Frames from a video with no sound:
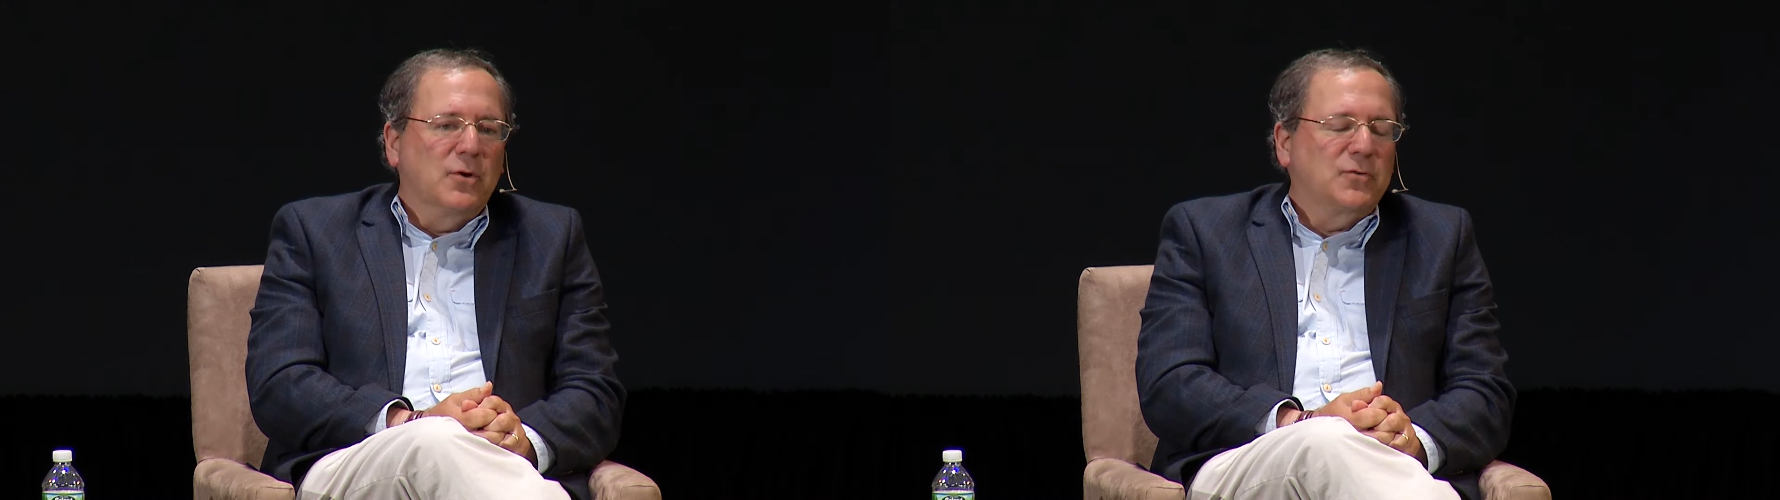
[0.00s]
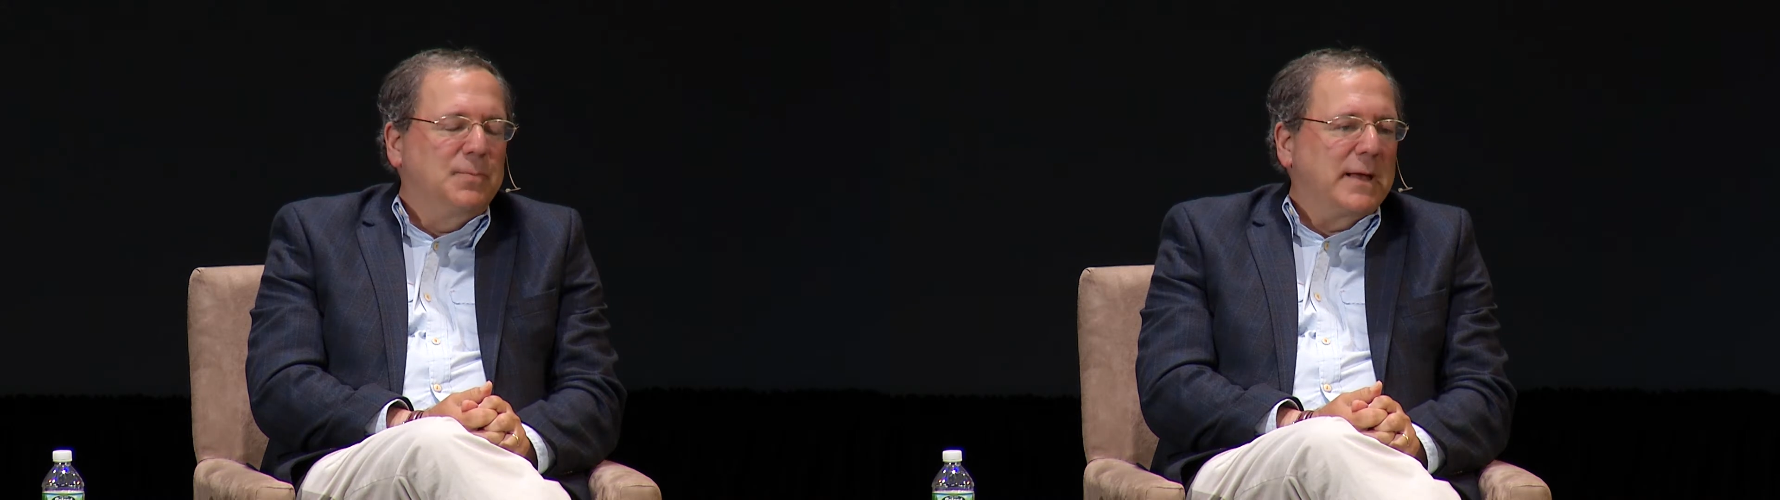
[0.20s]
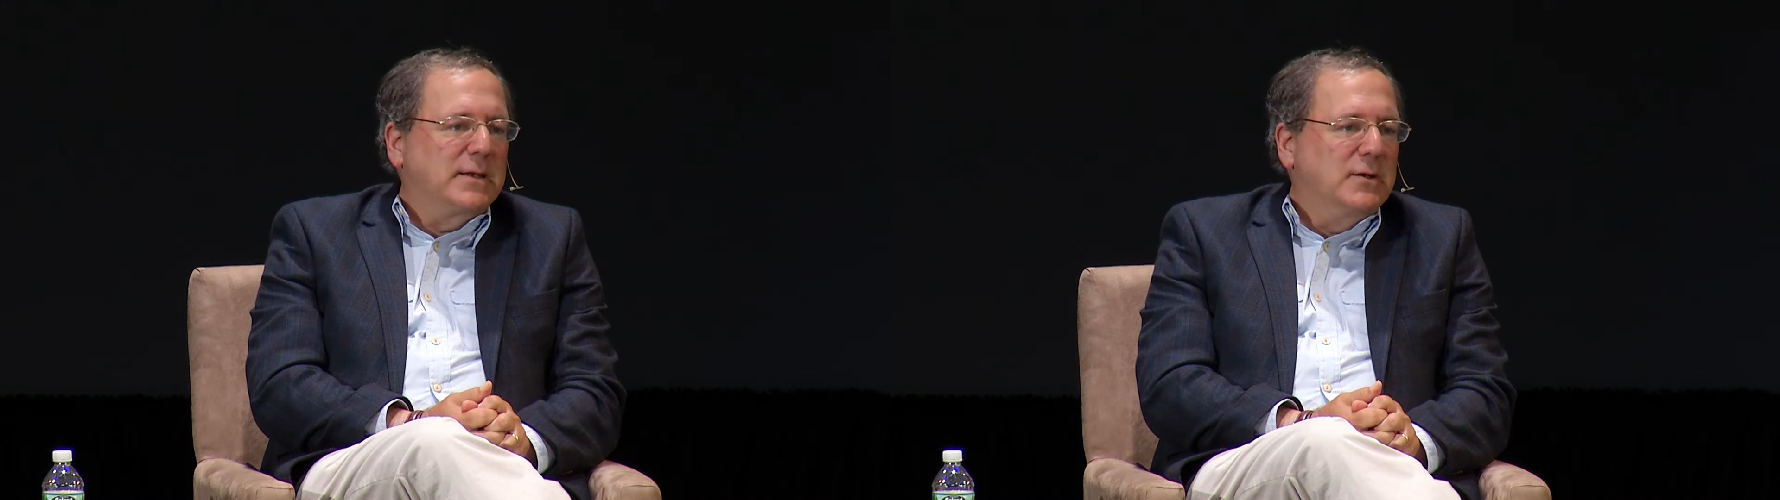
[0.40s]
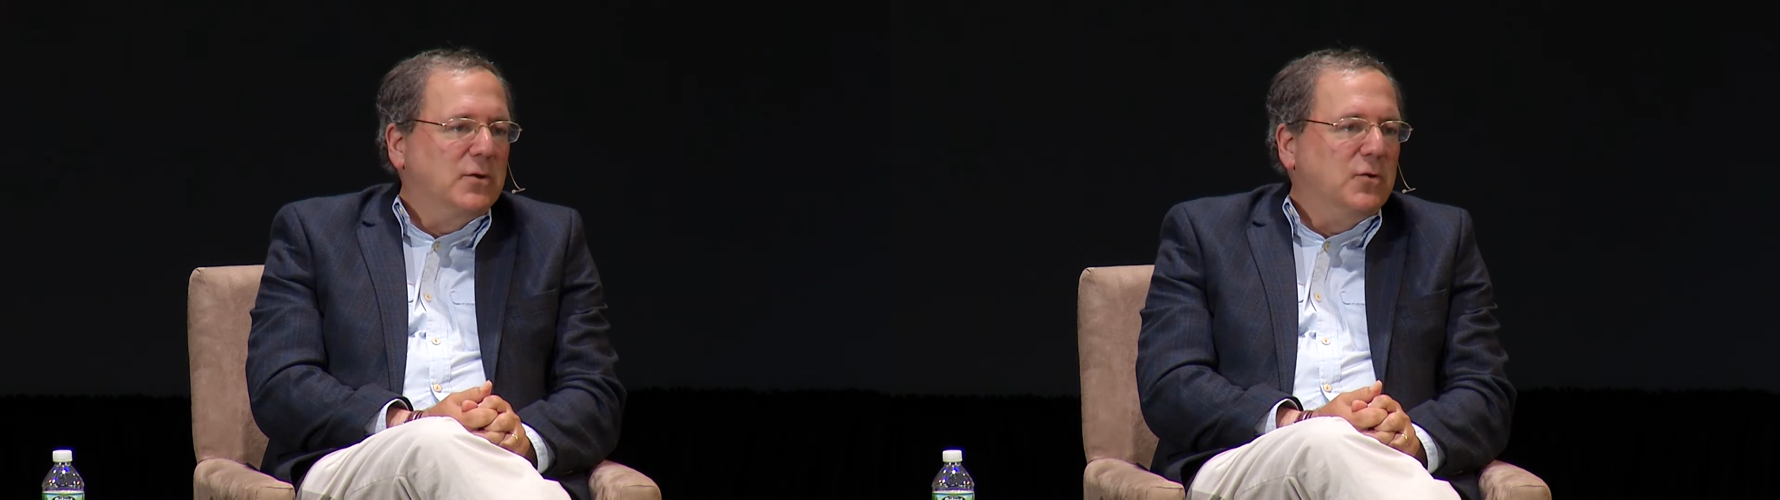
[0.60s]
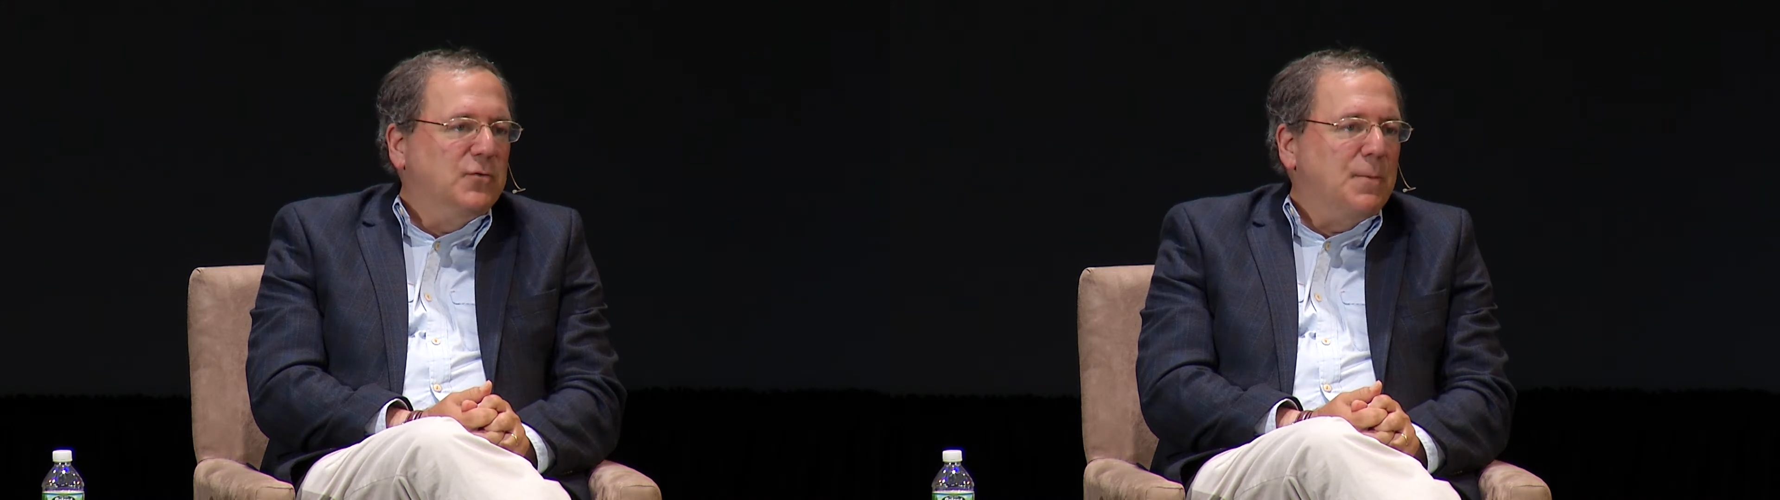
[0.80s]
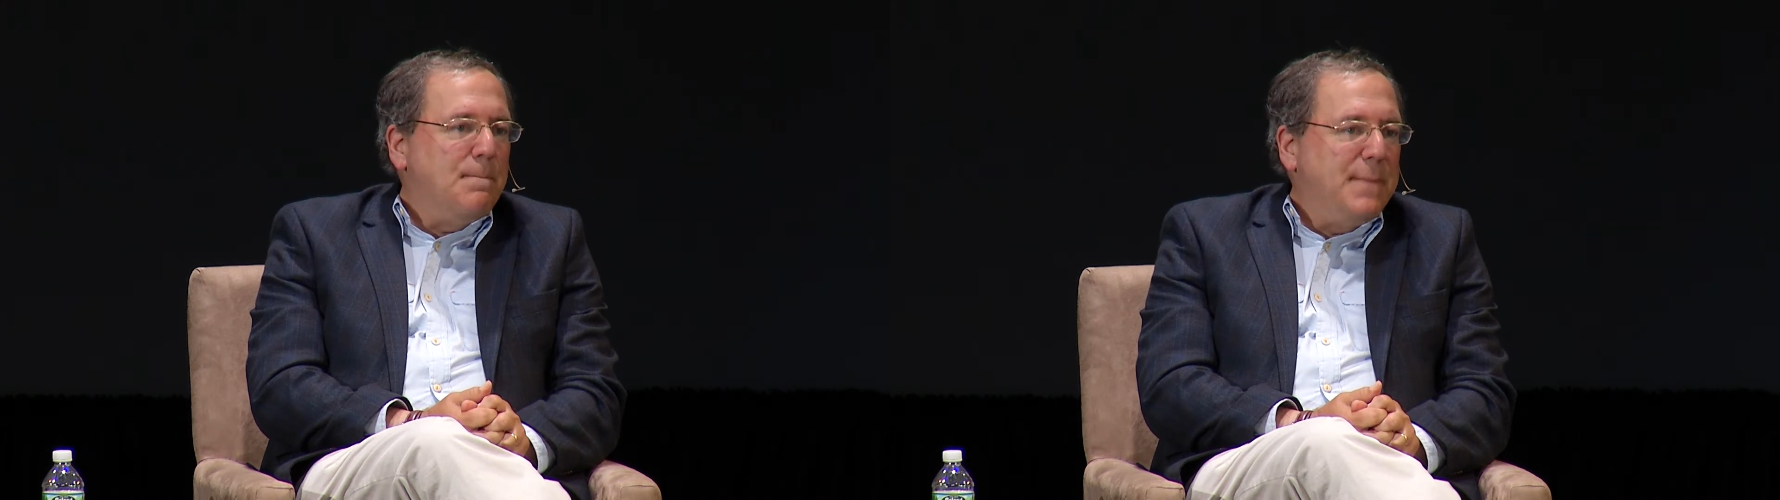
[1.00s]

are expected to do some